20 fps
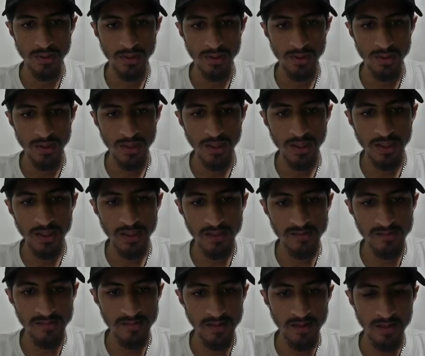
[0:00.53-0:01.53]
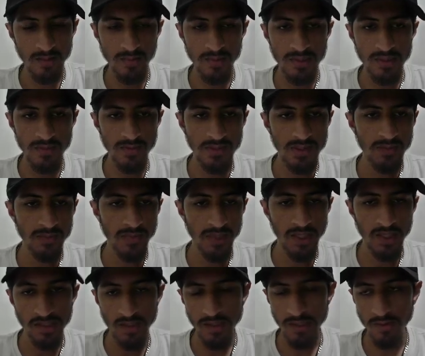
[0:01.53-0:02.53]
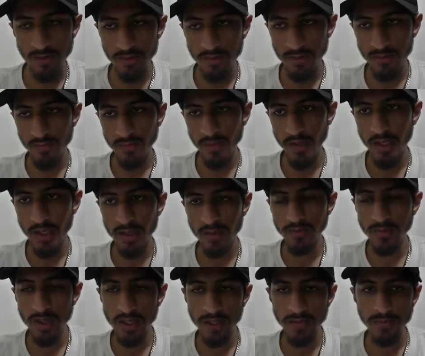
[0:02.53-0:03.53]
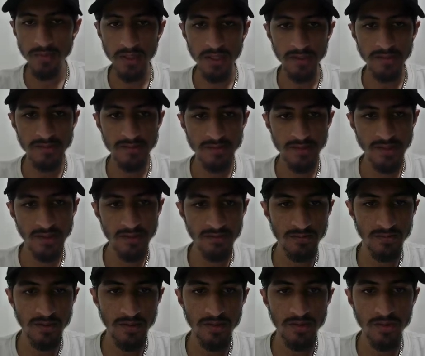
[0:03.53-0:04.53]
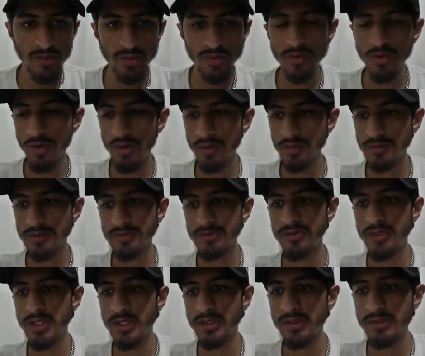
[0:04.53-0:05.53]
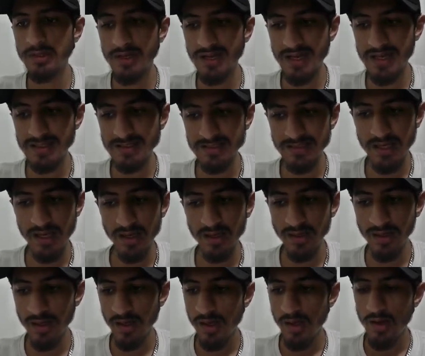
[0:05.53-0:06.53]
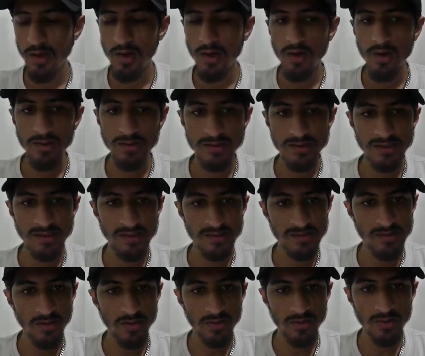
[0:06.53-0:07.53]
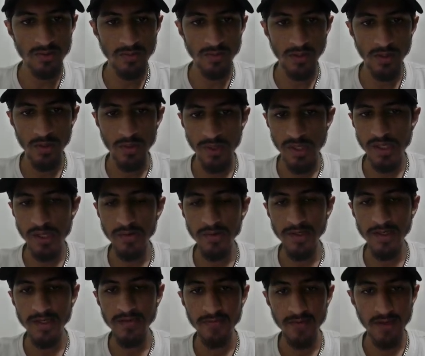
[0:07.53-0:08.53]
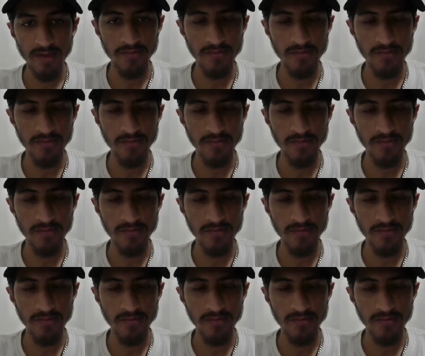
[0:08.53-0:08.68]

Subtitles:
Hey guys, I'll be giving a breakdown of how I made $302 trading the Nasdaq on 6th October 2025.